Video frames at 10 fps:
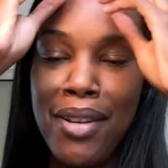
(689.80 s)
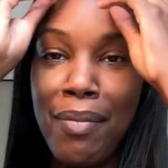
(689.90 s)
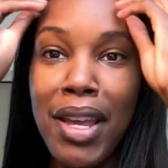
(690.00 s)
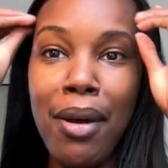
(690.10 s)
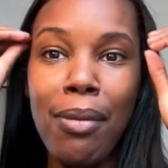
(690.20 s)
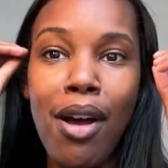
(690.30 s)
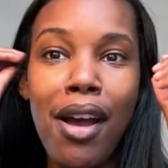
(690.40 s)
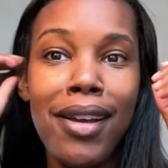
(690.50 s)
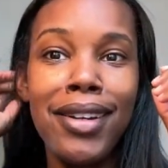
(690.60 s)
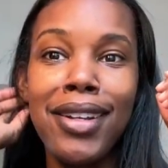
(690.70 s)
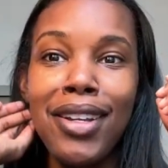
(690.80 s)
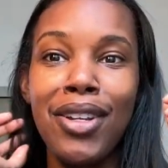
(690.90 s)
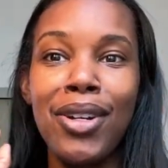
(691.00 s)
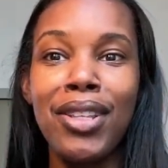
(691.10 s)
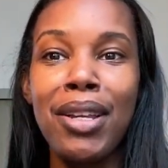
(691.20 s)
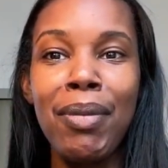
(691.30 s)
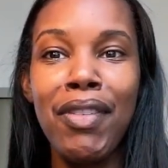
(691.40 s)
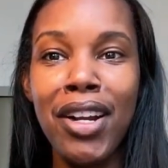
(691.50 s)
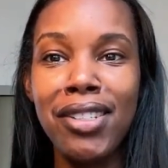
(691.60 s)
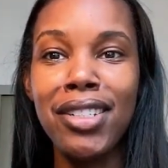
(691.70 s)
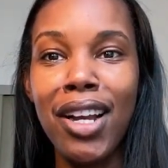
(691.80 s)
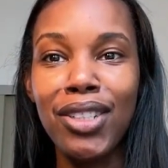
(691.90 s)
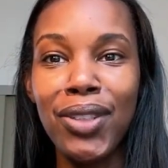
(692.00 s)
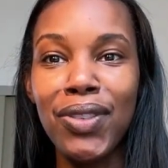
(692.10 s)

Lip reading: makeup on. They can be very seductive.